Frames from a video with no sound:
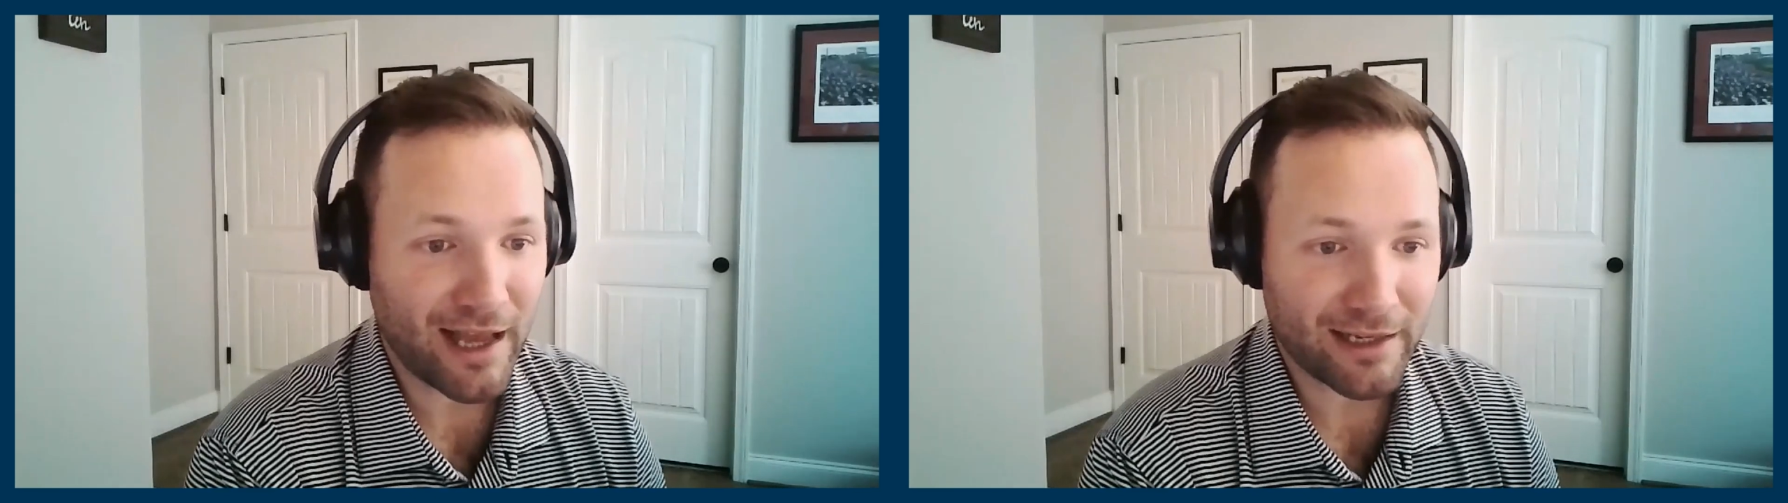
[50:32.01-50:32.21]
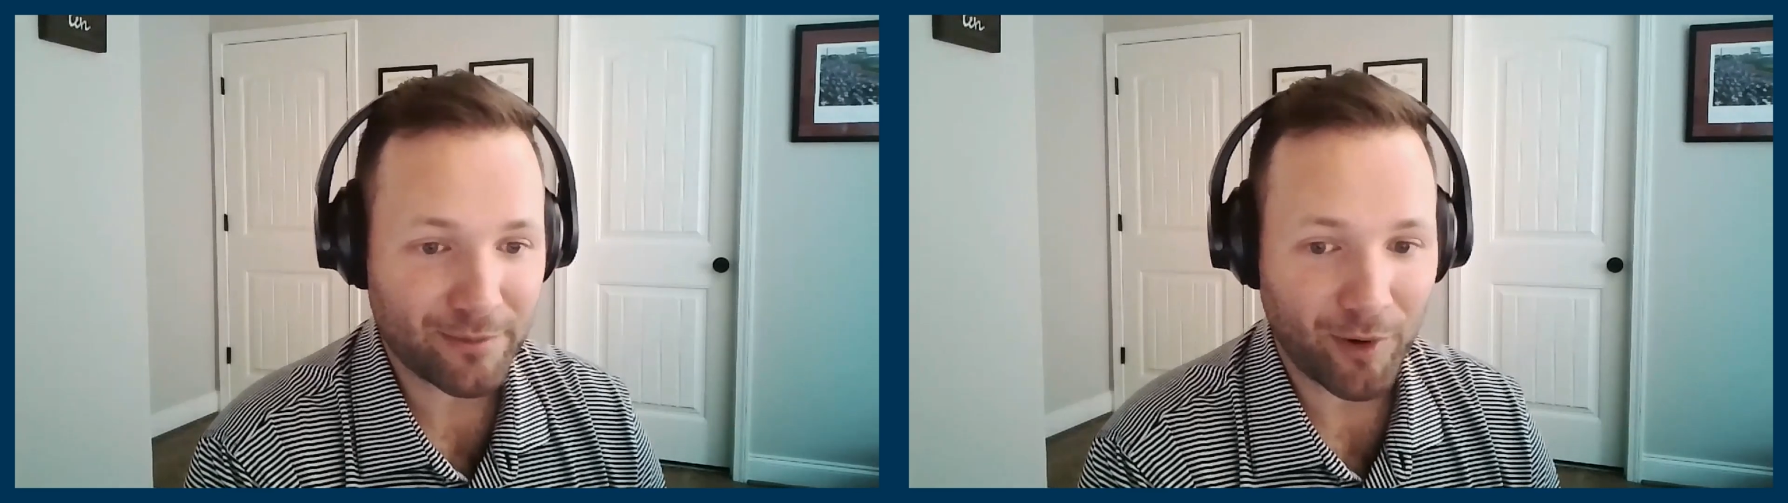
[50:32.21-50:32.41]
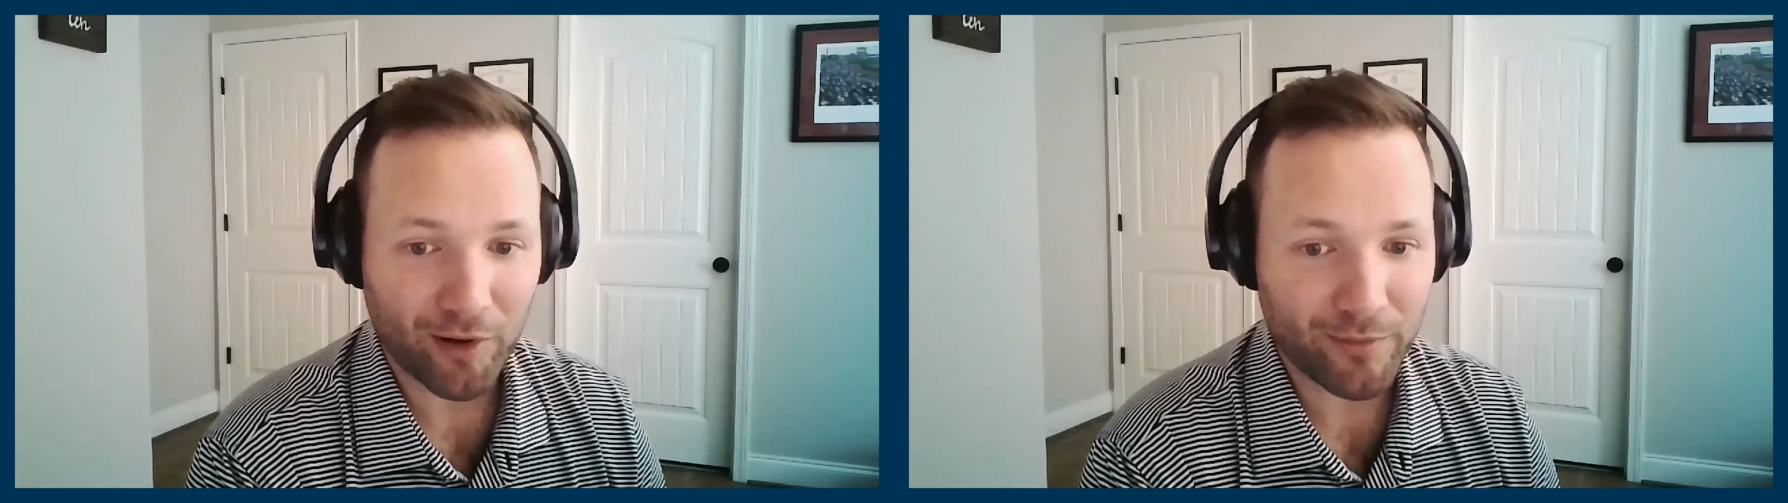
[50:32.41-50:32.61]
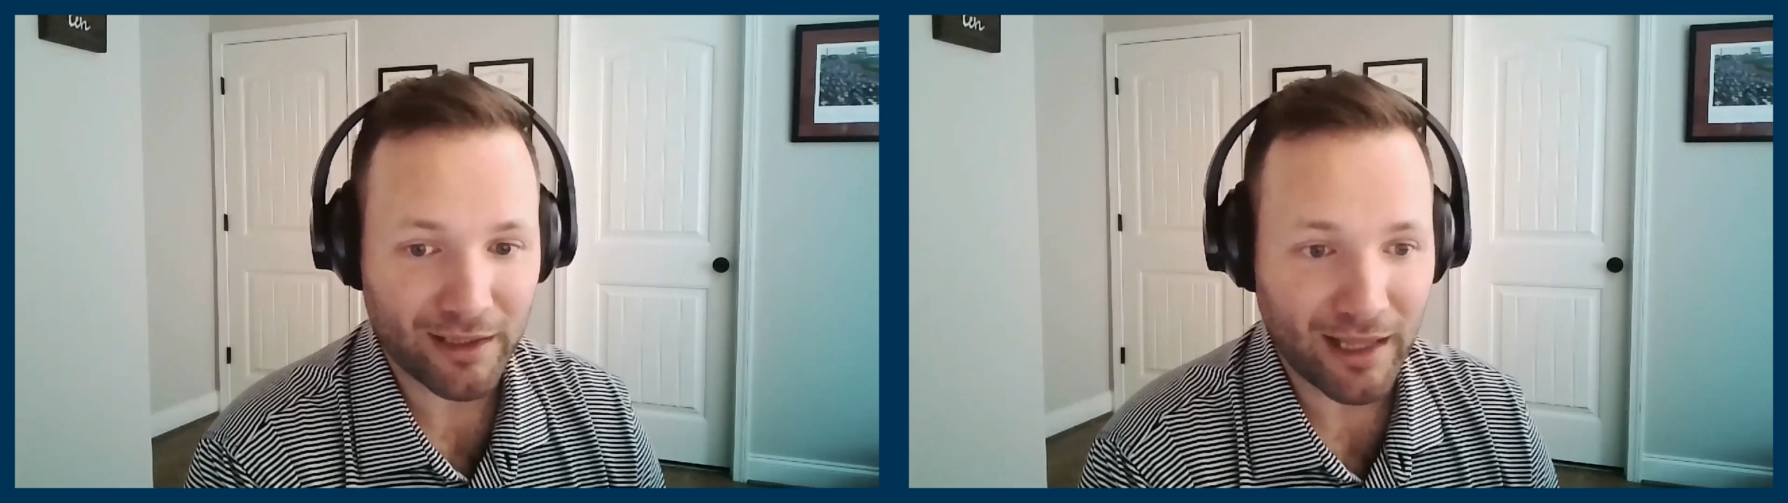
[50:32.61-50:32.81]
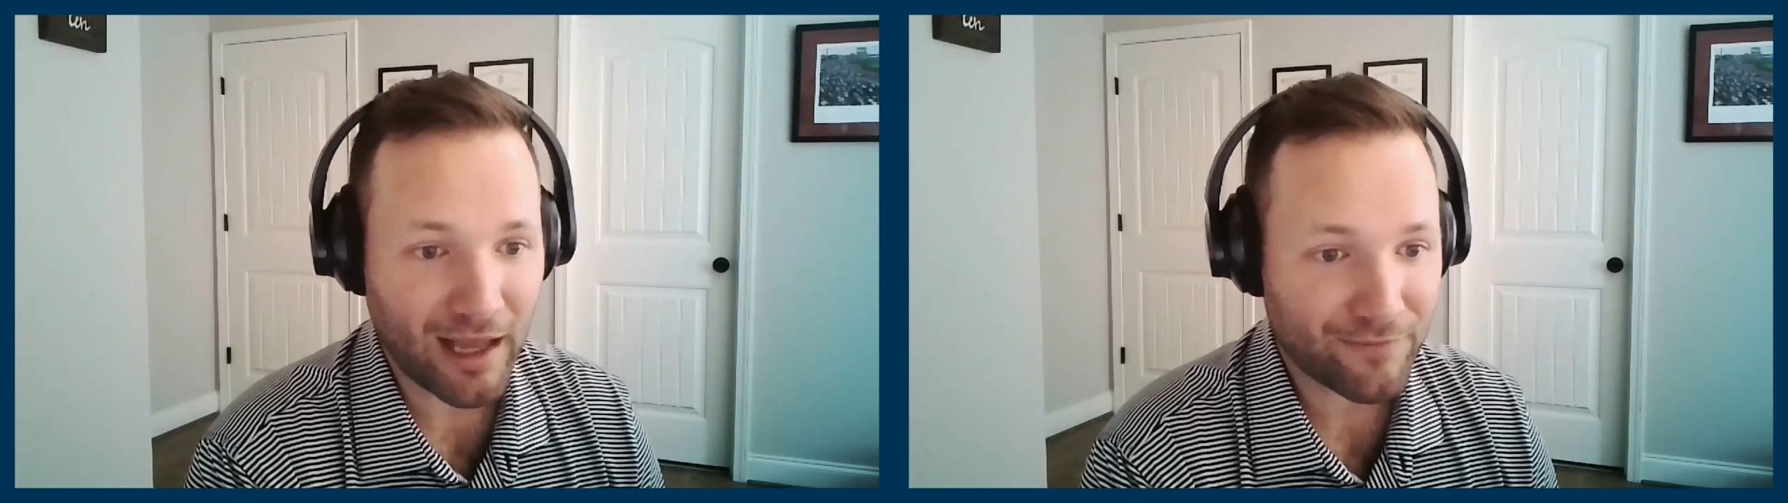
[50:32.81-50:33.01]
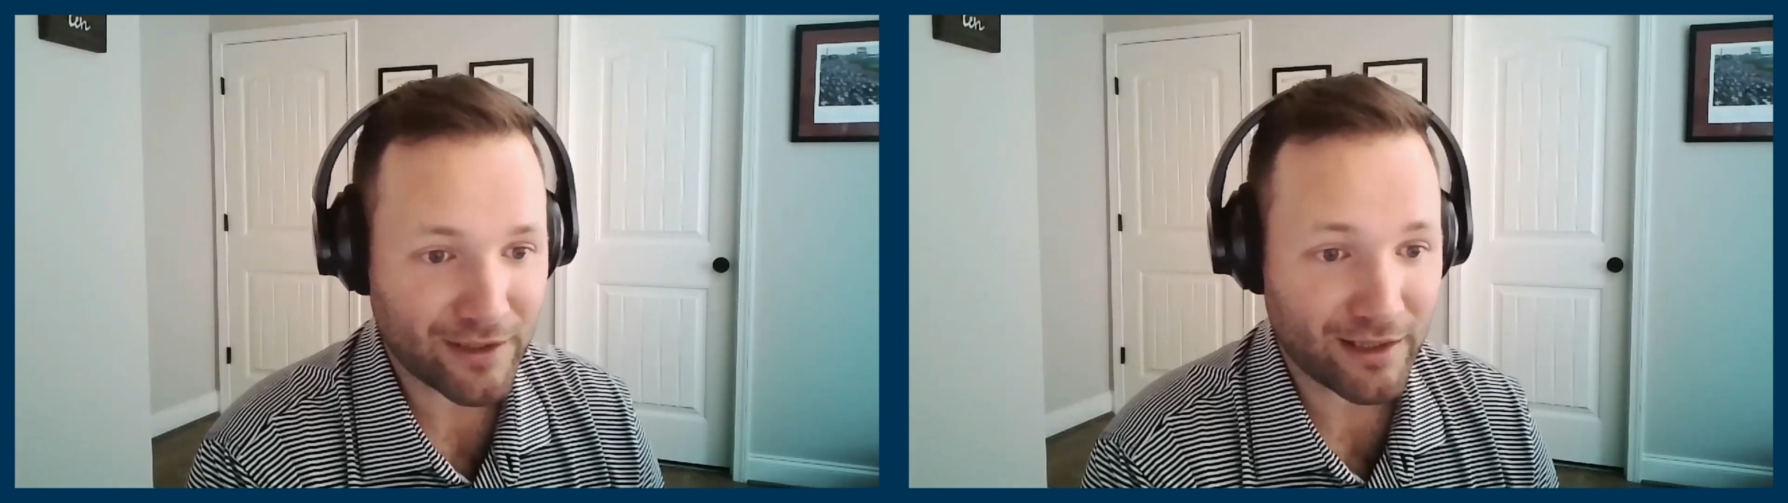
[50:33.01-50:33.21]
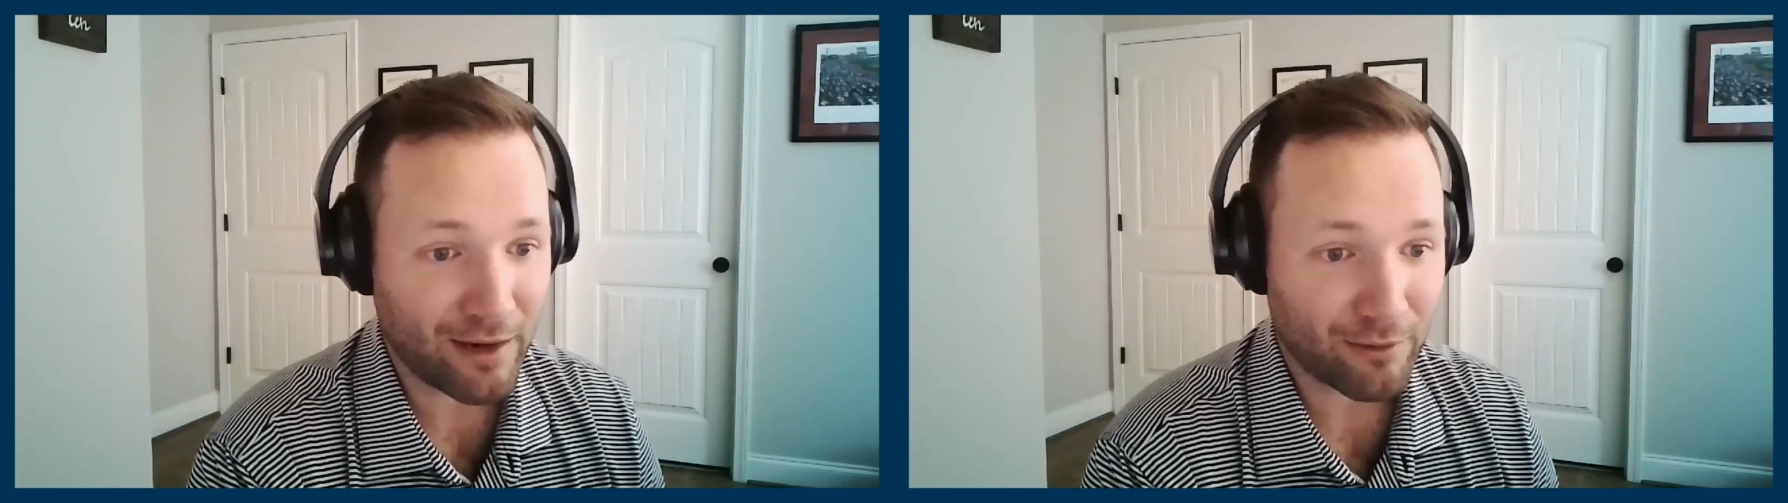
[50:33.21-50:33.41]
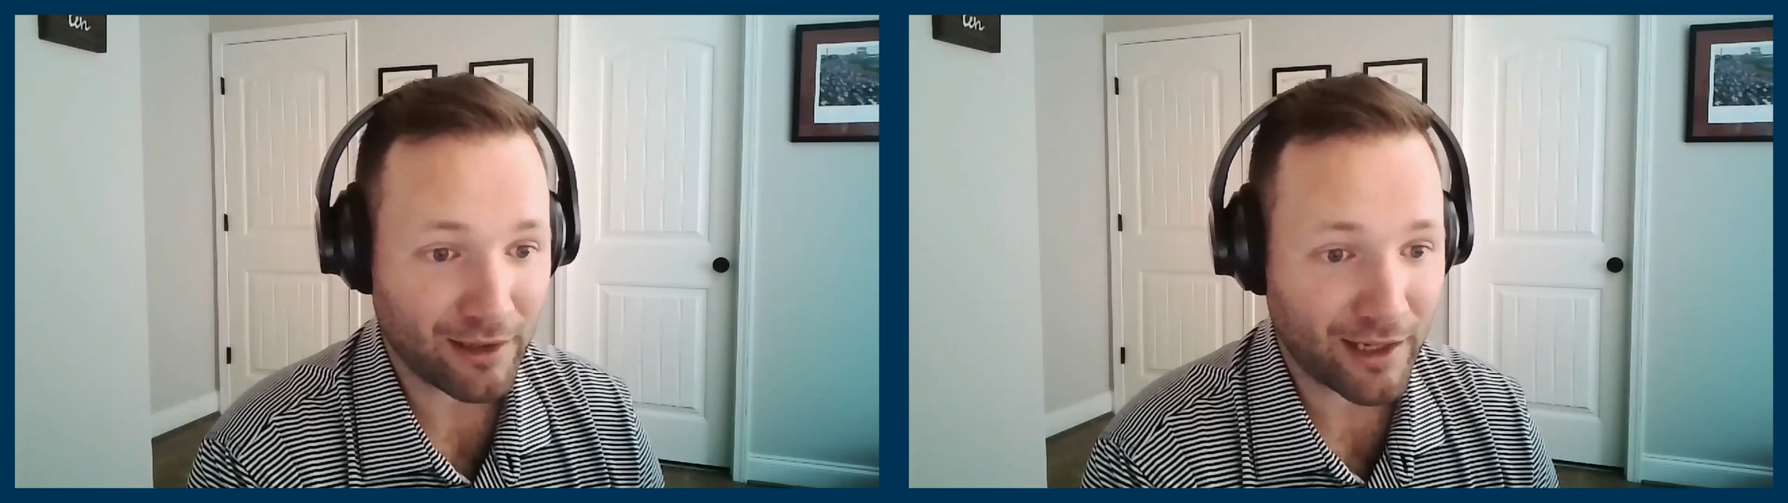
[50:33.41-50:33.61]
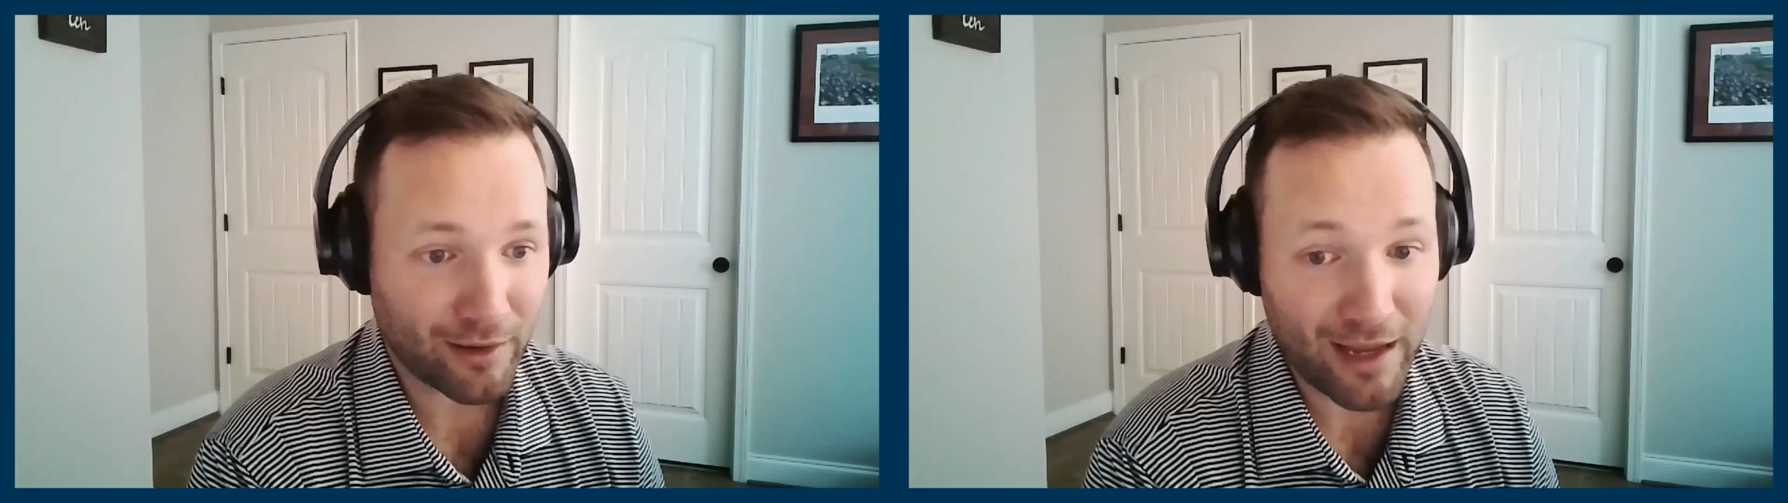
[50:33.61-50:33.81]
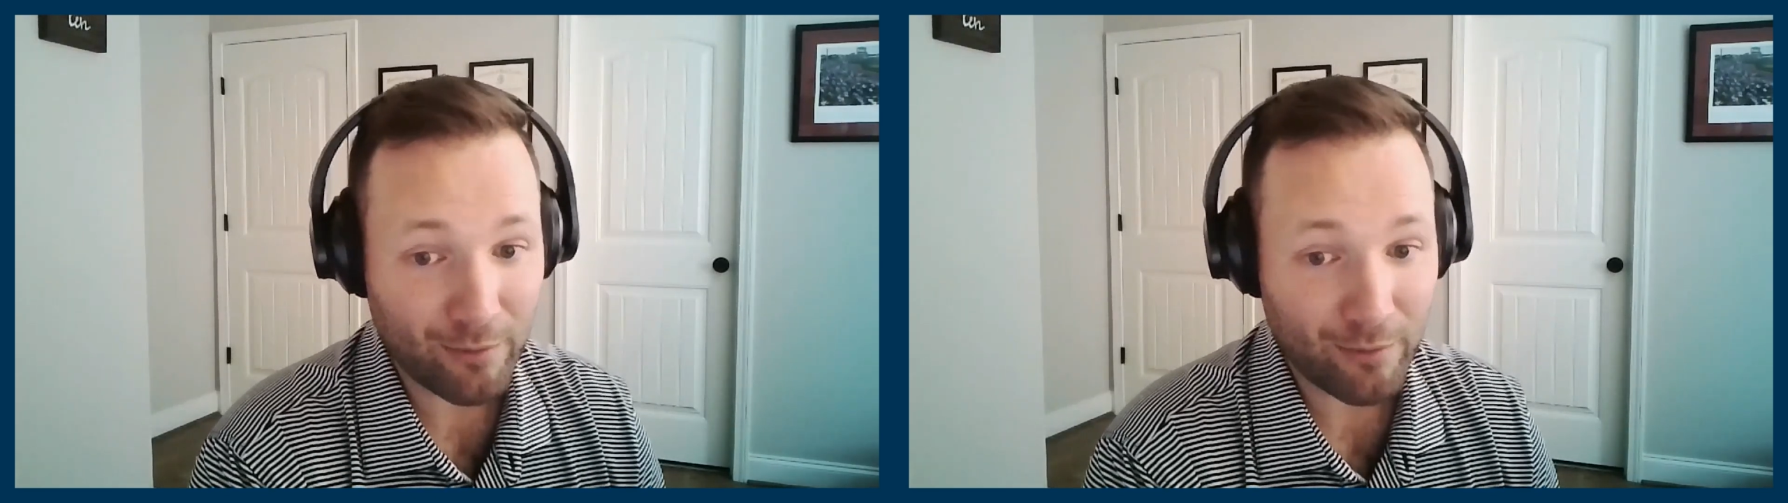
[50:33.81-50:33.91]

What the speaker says: that department left and they were like,